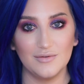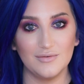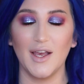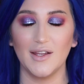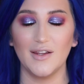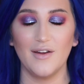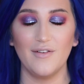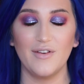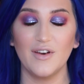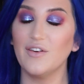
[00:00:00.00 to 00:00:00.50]

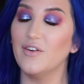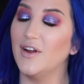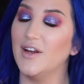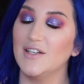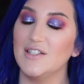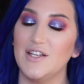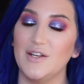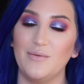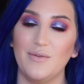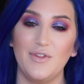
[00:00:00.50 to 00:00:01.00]
I love
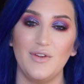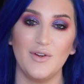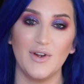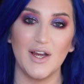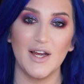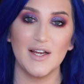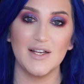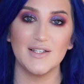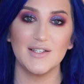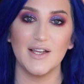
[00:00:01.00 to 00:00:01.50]
interacting with you
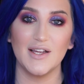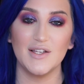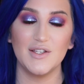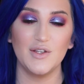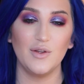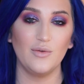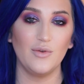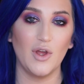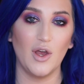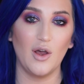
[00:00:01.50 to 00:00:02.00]
guys. As
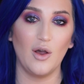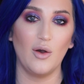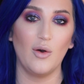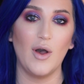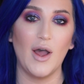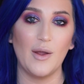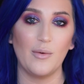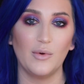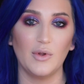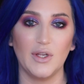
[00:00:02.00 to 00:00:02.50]
you
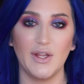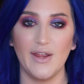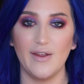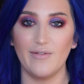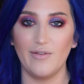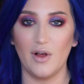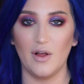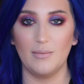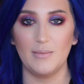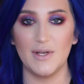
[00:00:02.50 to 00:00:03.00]
know, I will
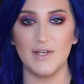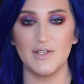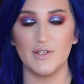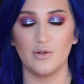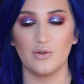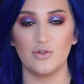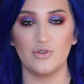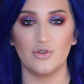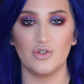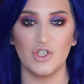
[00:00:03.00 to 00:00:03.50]
leave all my
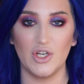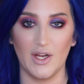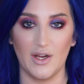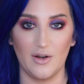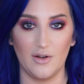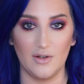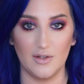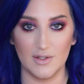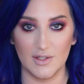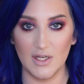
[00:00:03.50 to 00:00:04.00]
social
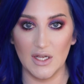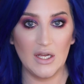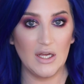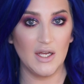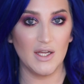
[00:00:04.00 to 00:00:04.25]
channels,